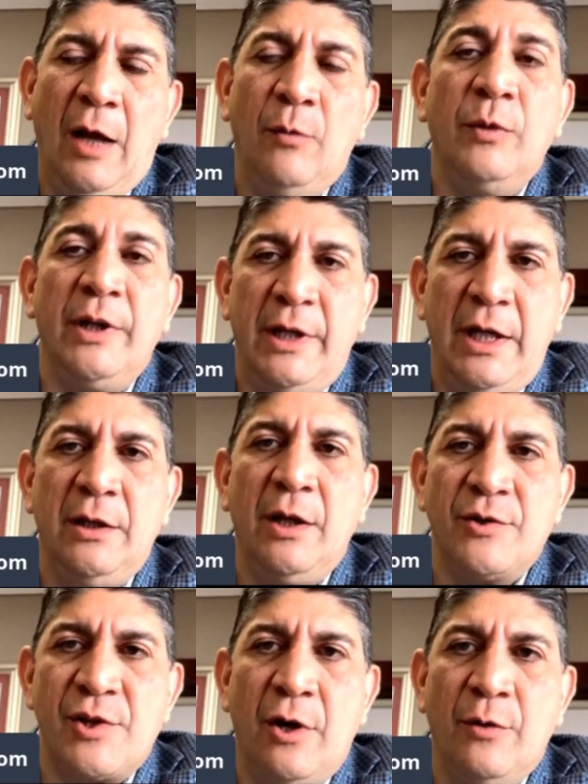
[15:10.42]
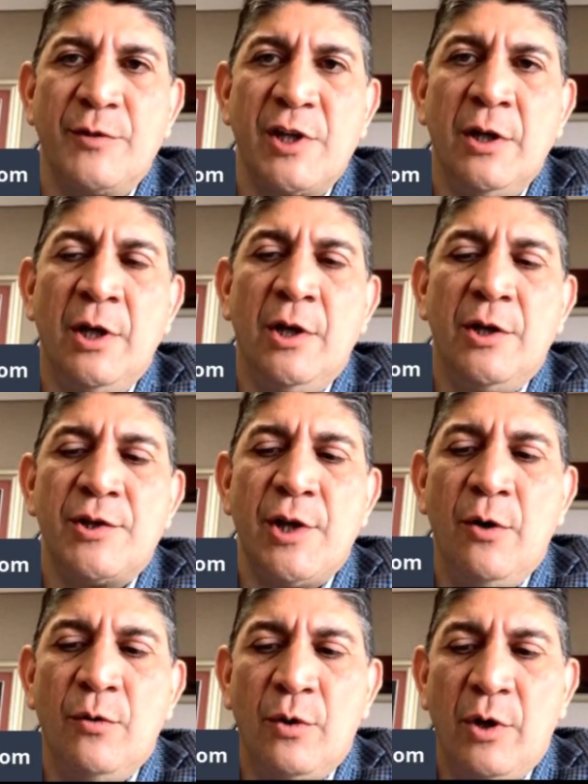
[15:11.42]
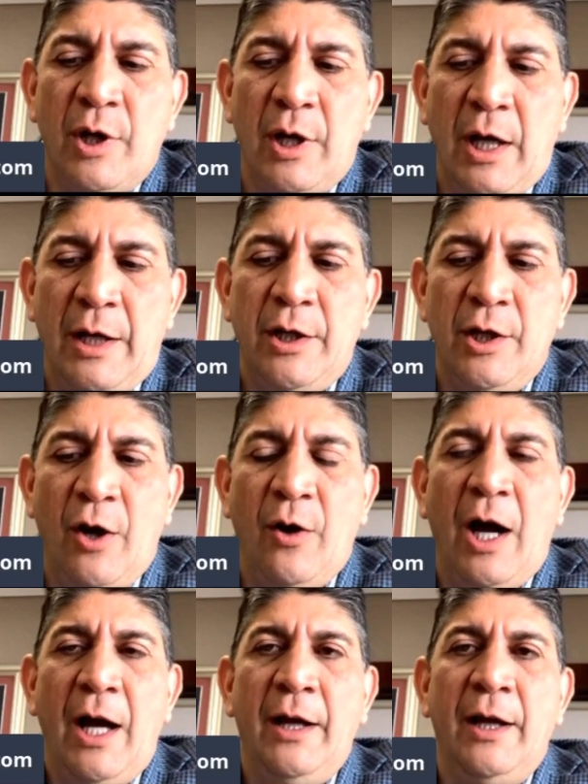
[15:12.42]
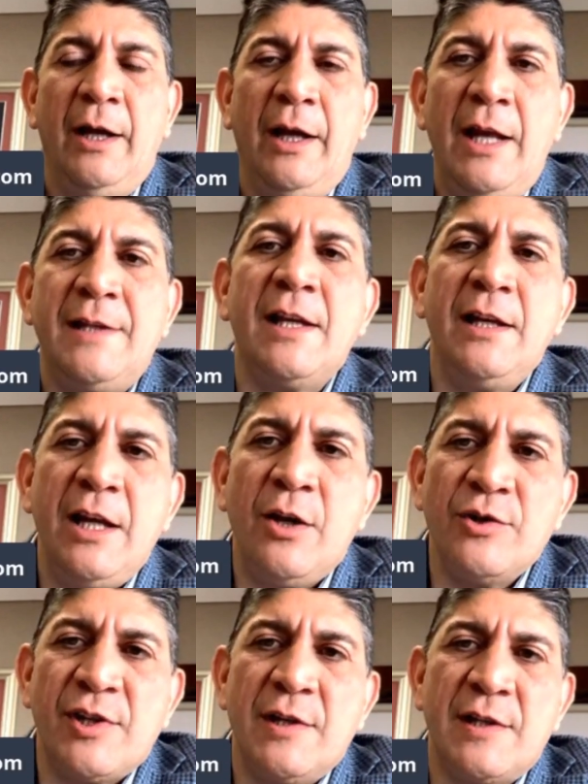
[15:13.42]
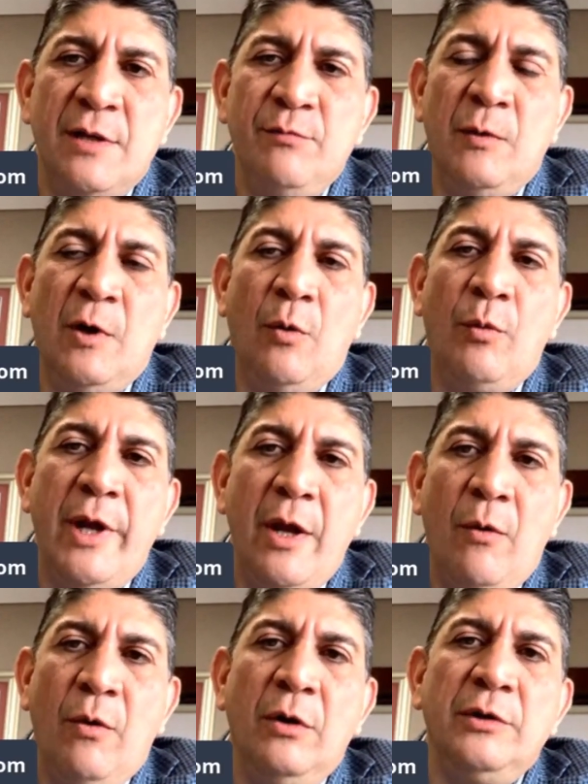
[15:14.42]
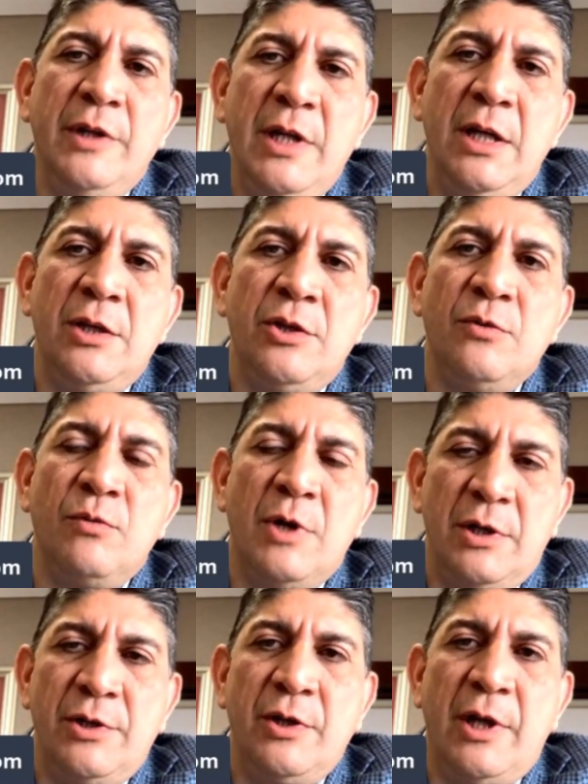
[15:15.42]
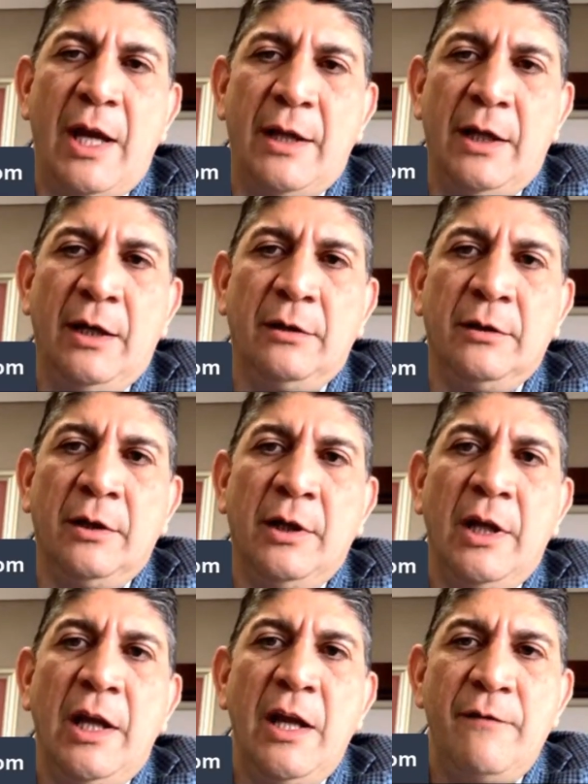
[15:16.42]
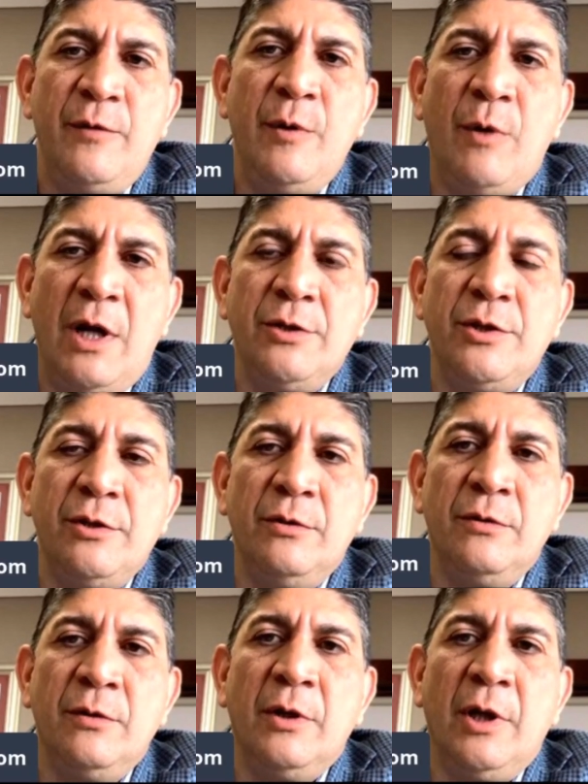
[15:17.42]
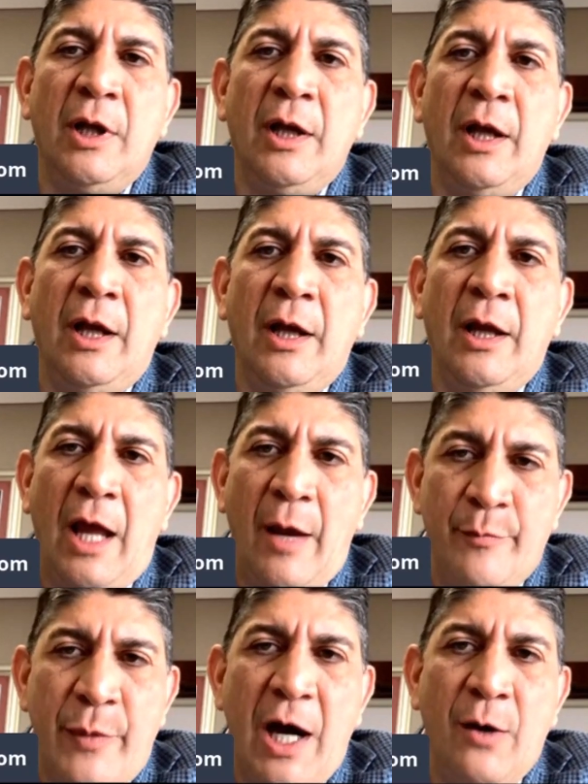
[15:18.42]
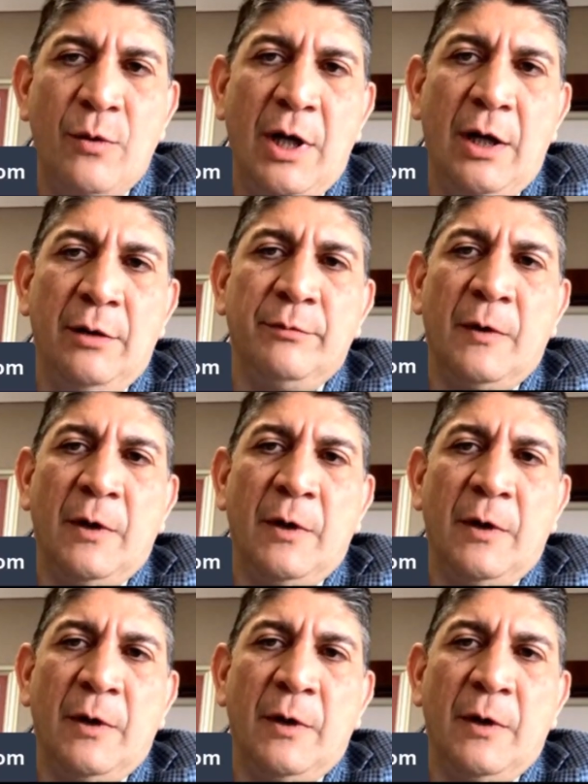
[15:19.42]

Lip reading: within those homes. So, you know, it's an ecosystem. We all need to work together if we want to empower